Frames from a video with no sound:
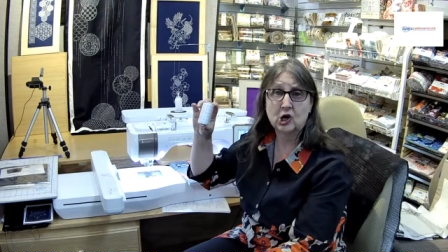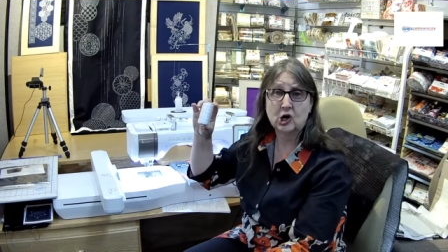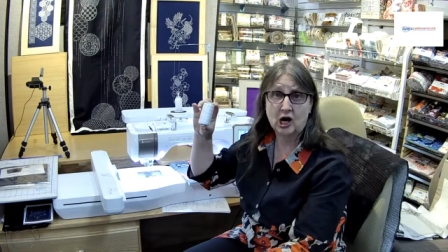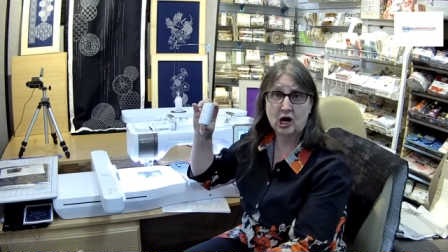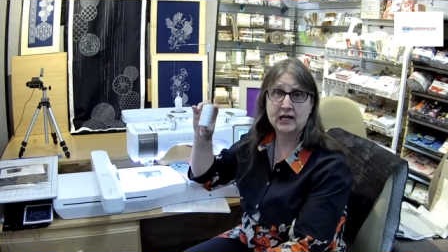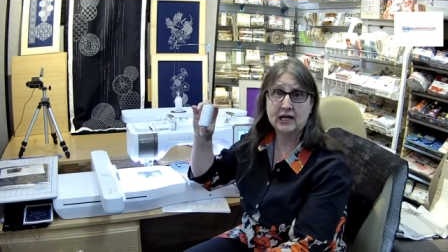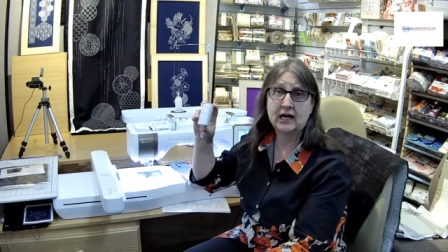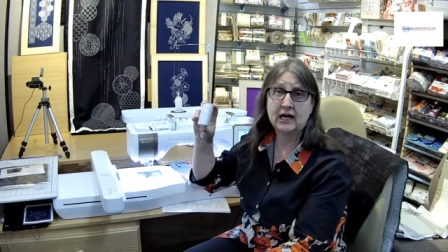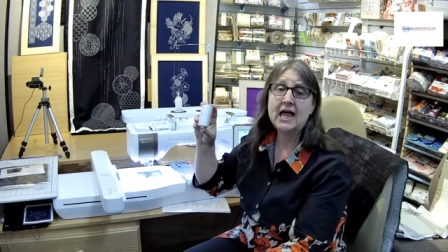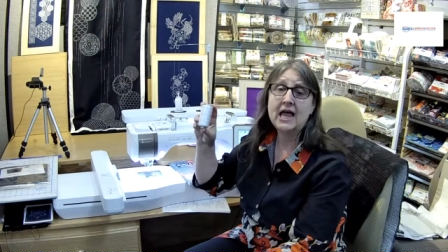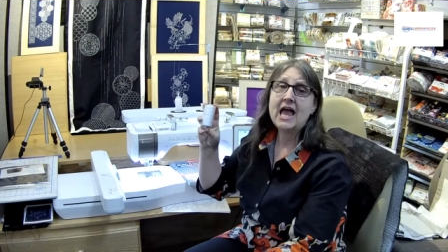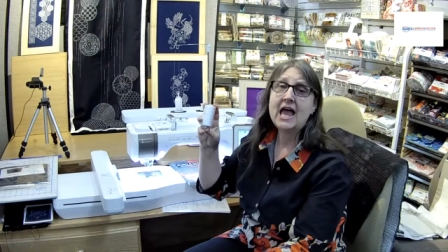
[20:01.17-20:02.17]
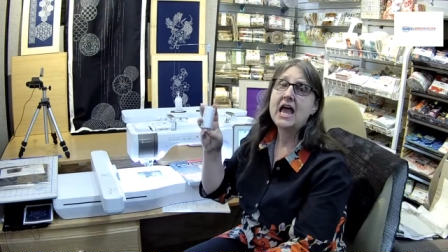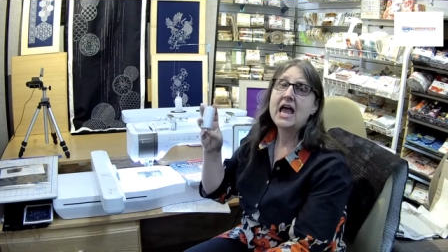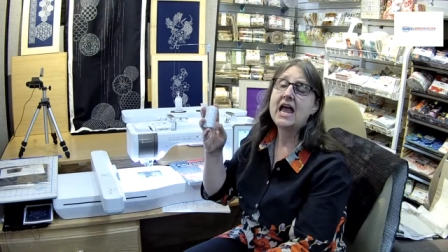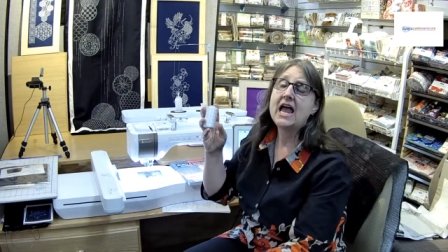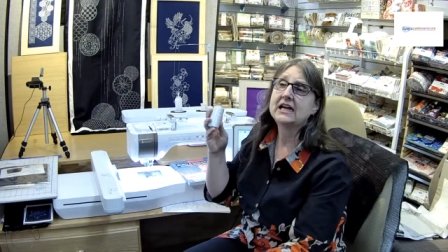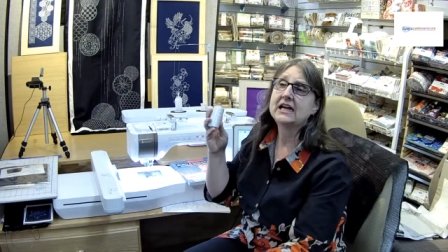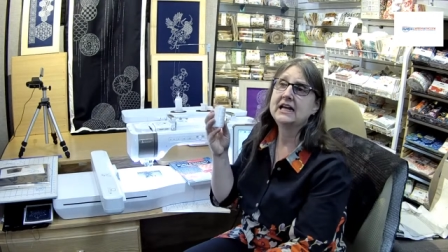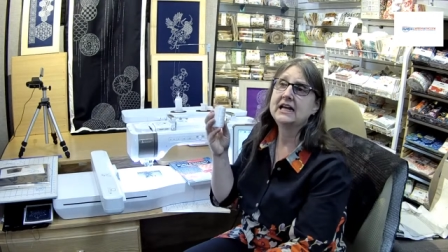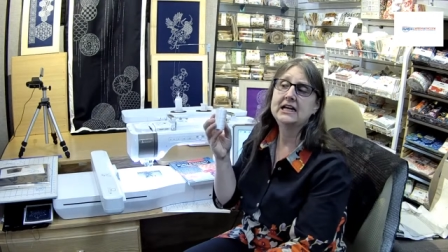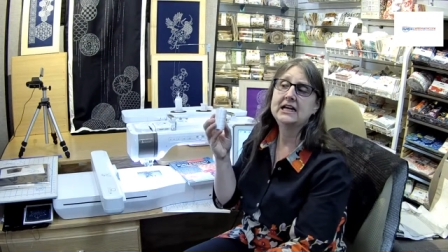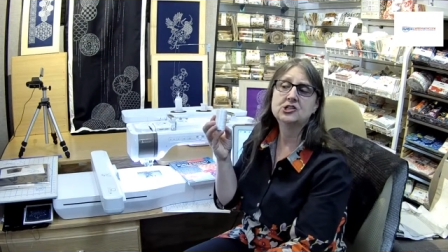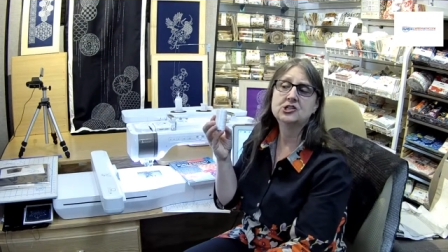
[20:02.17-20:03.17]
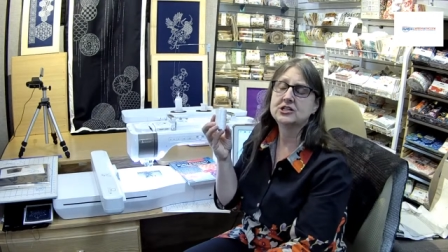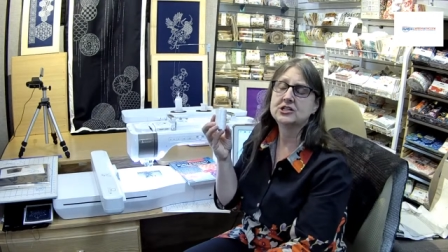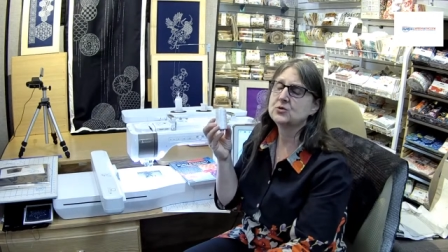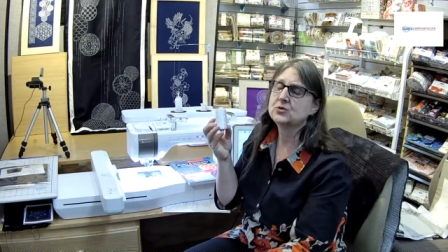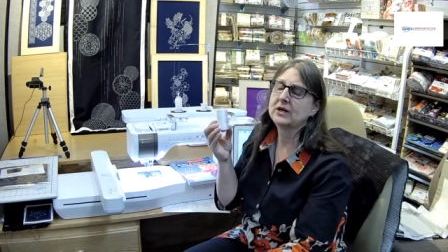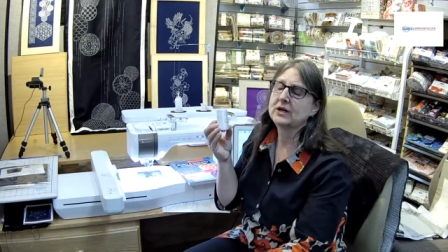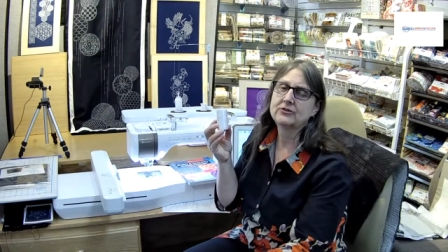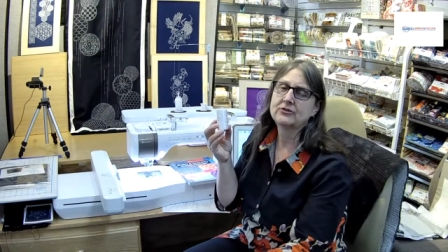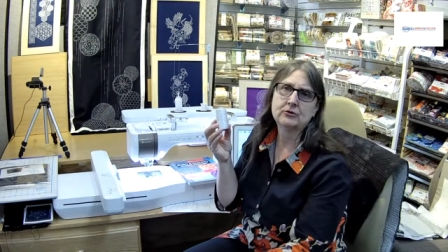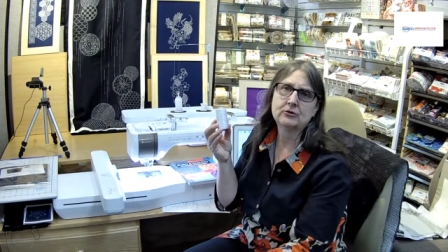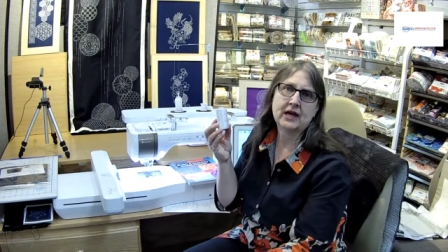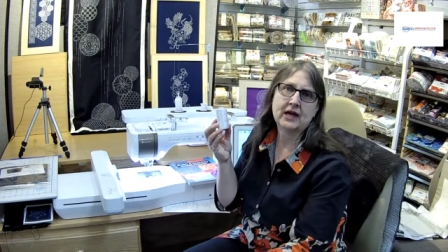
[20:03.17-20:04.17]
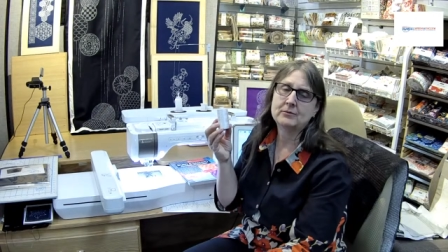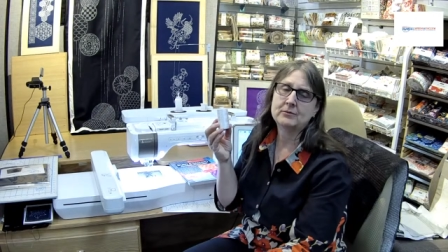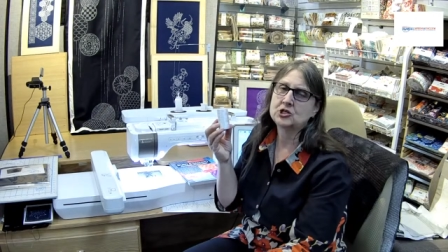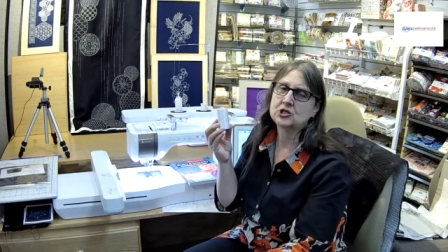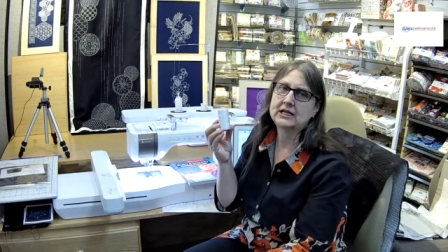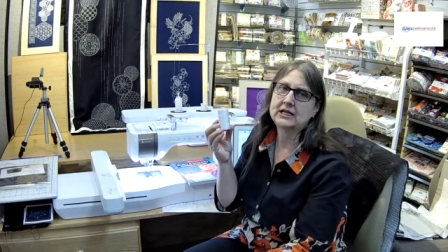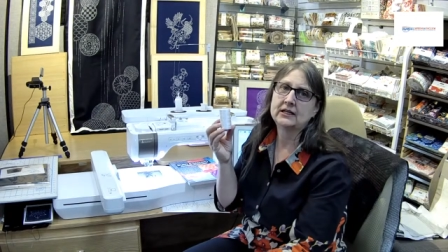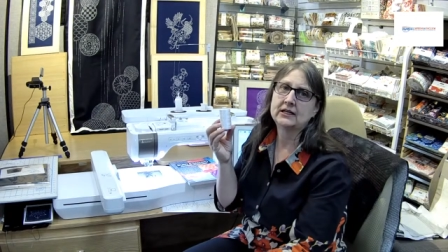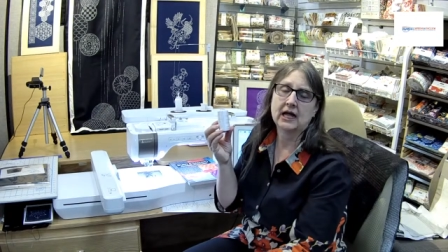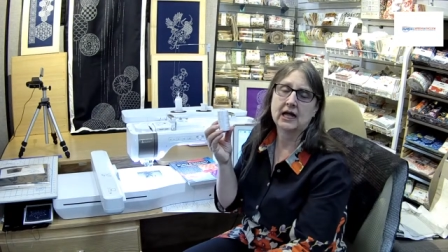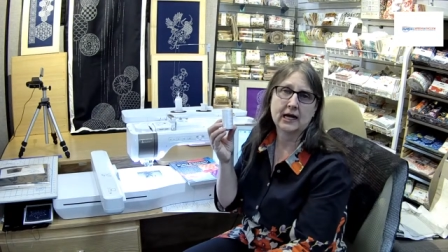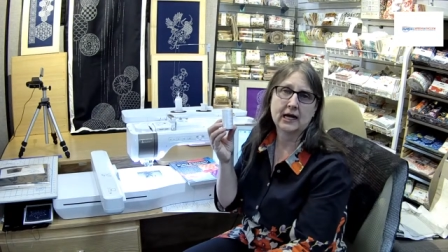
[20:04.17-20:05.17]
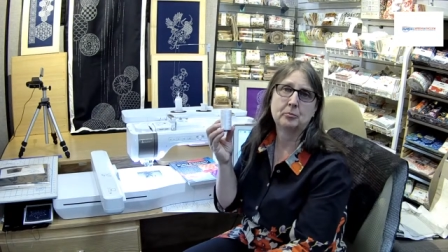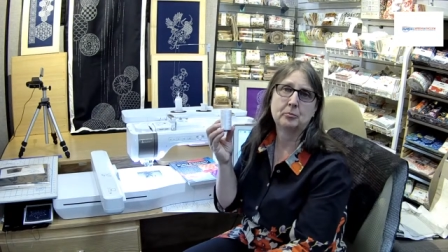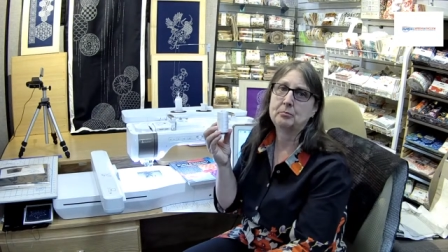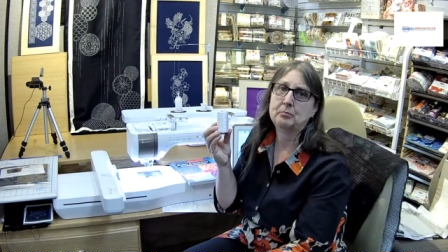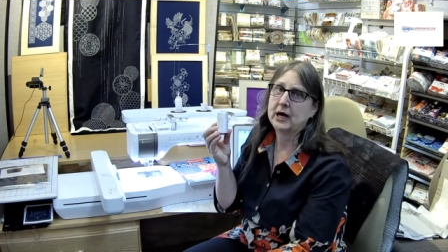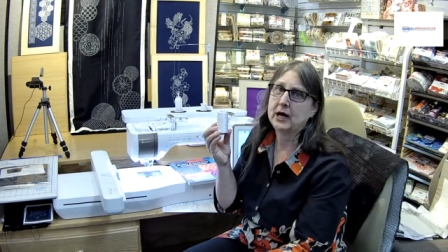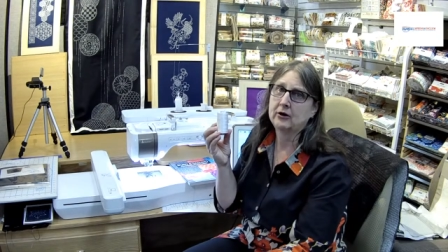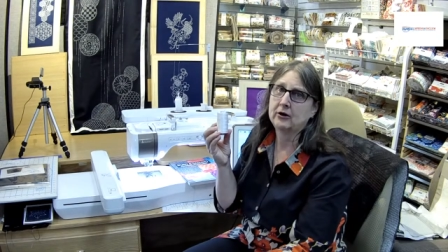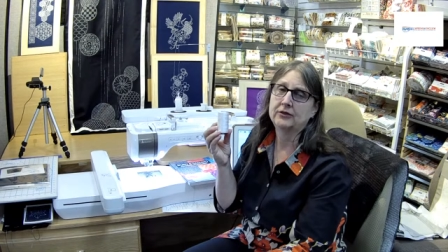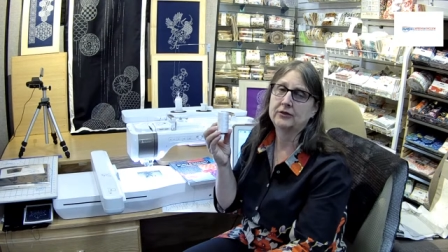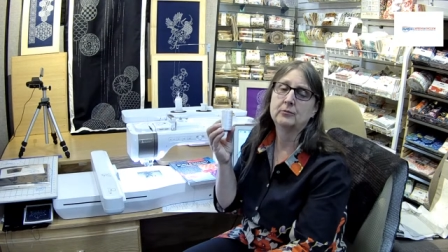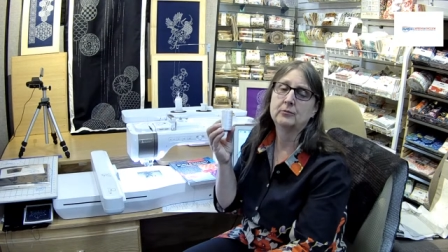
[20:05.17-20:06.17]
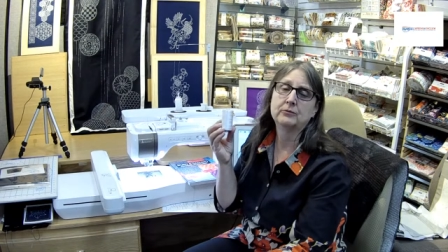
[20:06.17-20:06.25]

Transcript: cotton, and it just went through that machine like butter. The,